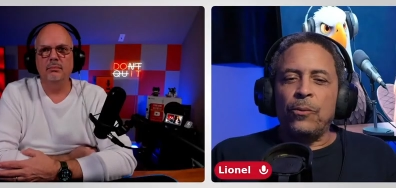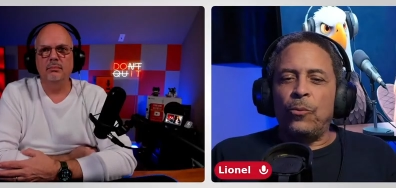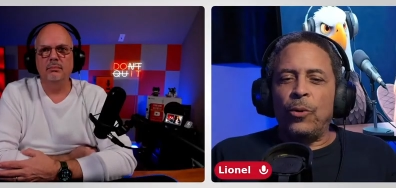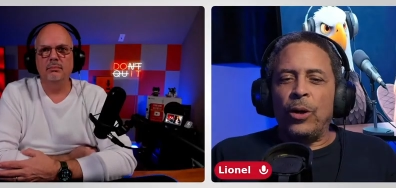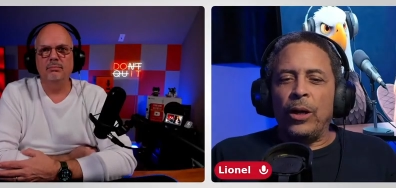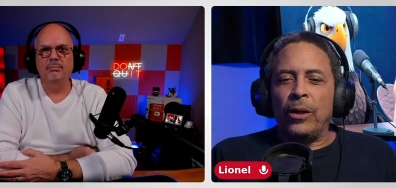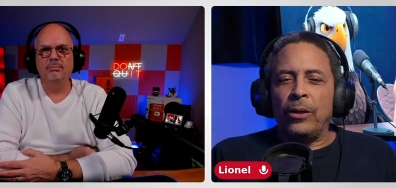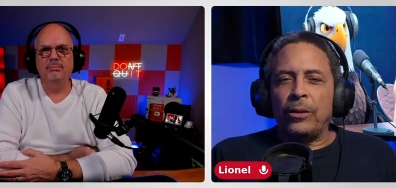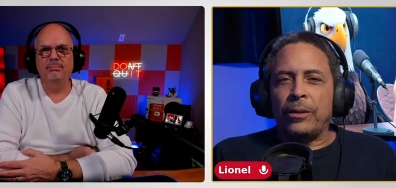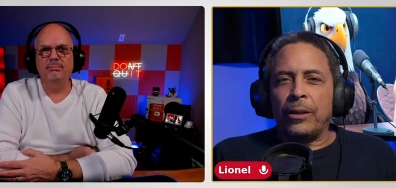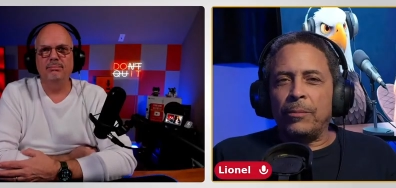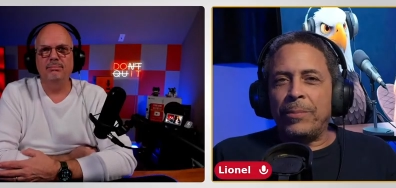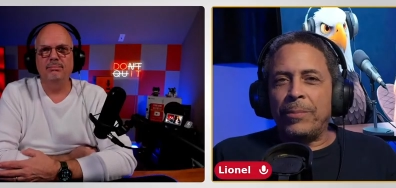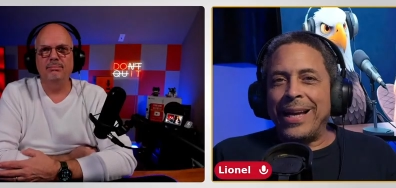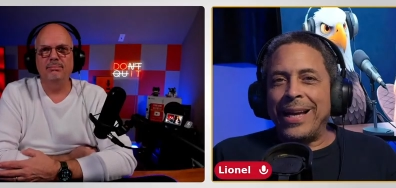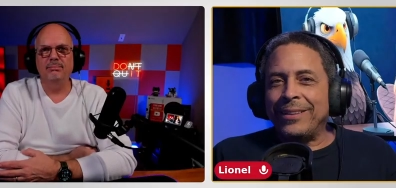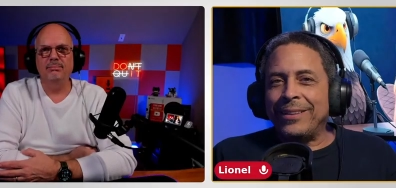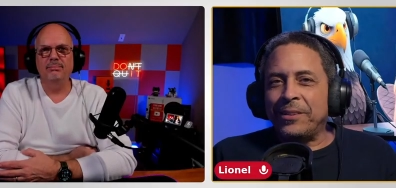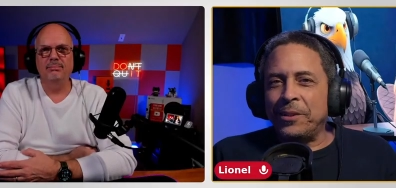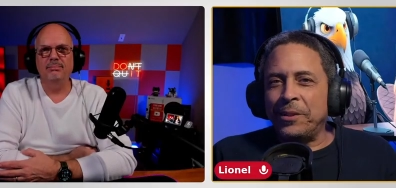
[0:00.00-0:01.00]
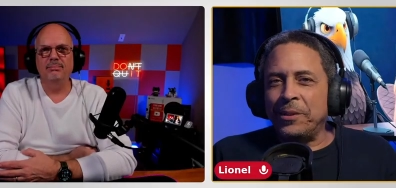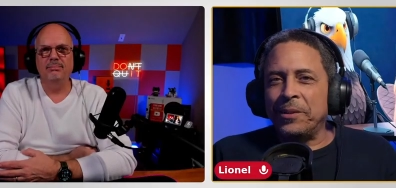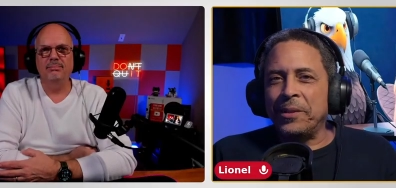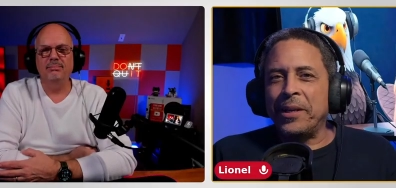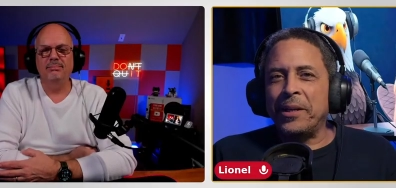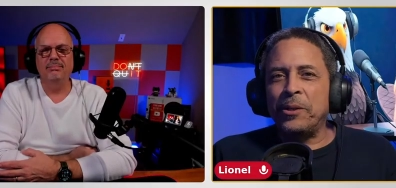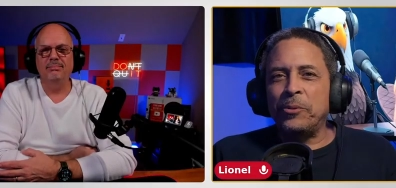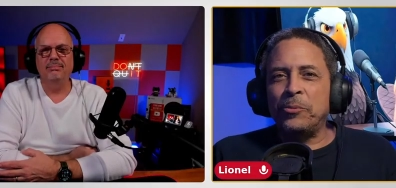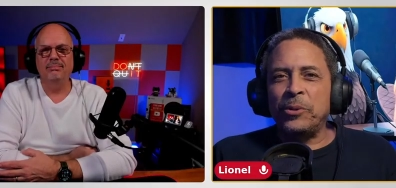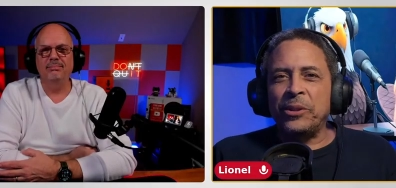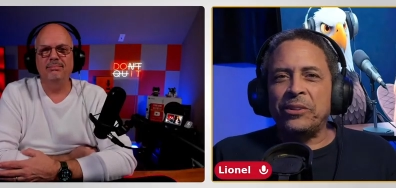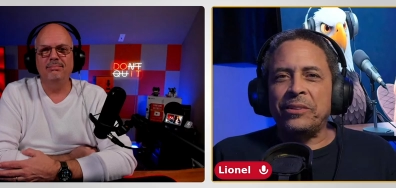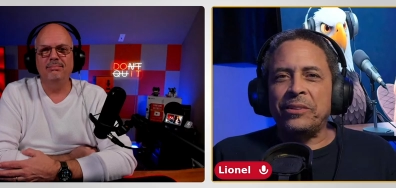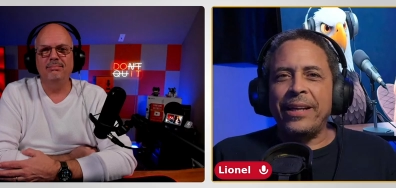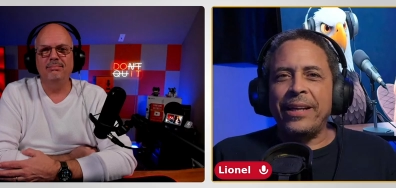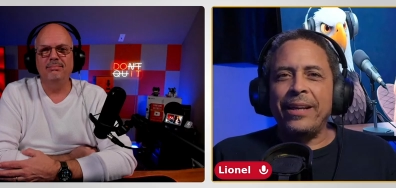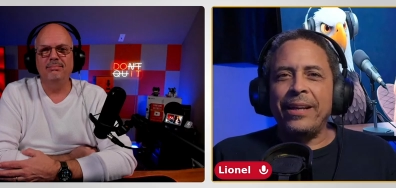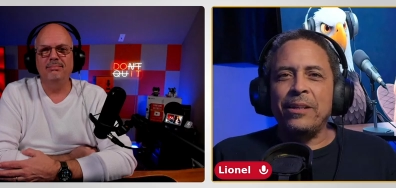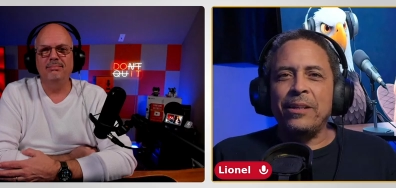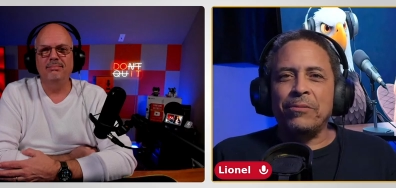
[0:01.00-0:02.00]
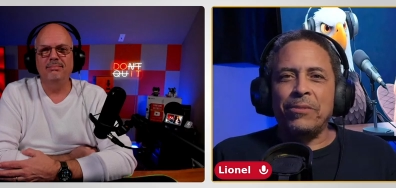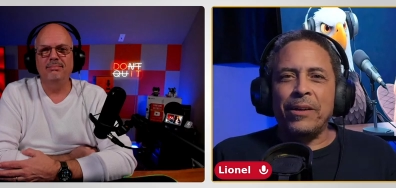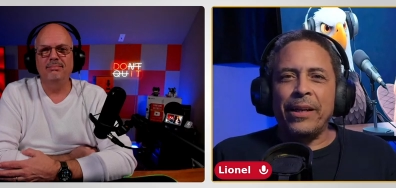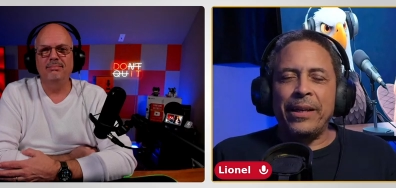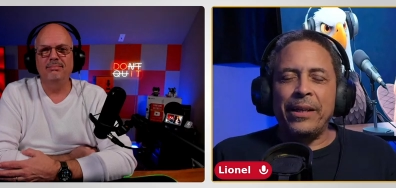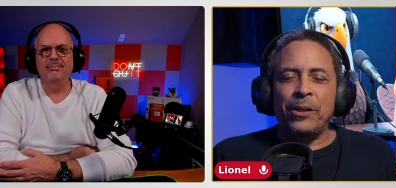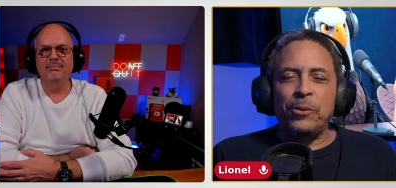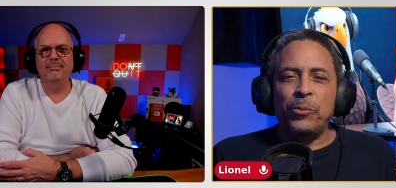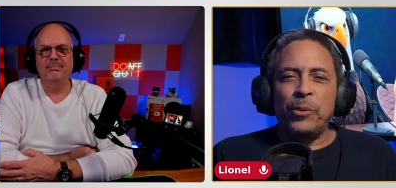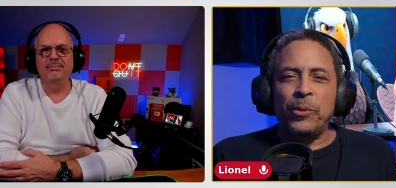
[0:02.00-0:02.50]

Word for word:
Speaker 1: Welcome back to United We Stand, Divided